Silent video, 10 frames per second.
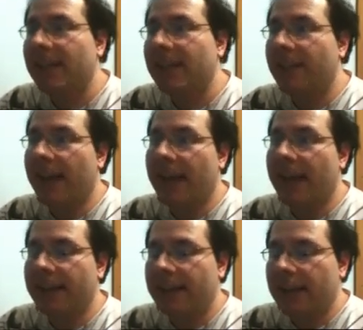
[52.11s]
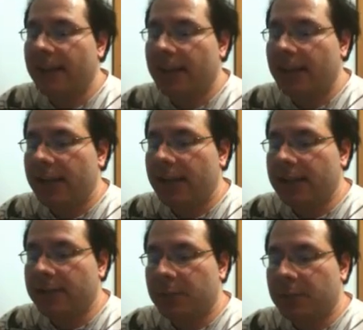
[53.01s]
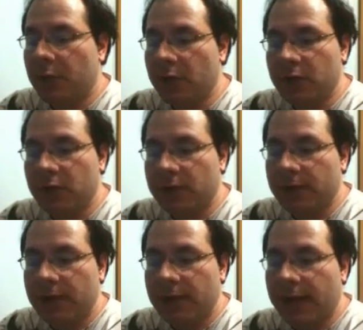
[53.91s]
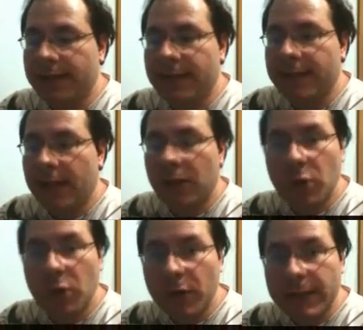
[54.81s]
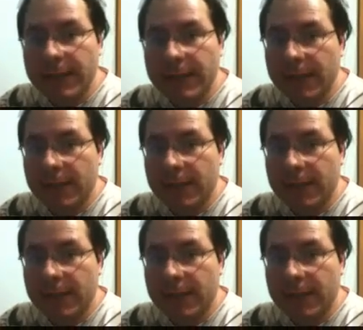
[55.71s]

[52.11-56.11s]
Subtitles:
that is produced as a noise.